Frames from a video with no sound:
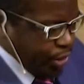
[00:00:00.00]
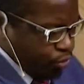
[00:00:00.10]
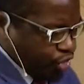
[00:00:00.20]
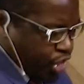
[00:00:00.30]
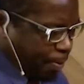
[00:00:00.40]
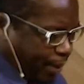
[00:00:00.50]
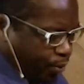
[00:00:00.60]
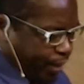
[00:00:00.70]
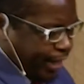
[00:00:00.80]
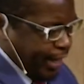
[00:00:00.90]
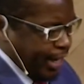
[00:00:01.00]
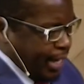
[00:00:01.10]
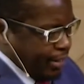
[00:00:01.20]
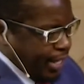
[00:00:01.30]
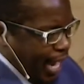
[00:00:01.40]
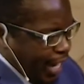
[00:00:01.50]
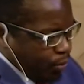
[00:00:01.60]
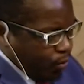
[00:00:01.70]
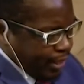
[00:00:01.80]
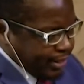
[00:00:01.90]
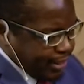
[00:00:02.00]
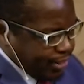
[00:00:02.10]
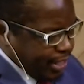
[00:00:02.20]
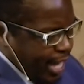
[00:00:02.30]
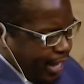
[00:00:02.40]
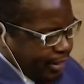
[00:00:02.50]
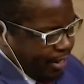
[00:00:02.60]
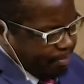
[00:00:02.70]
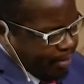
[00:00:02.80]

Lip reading: you chip away the unwanted thing and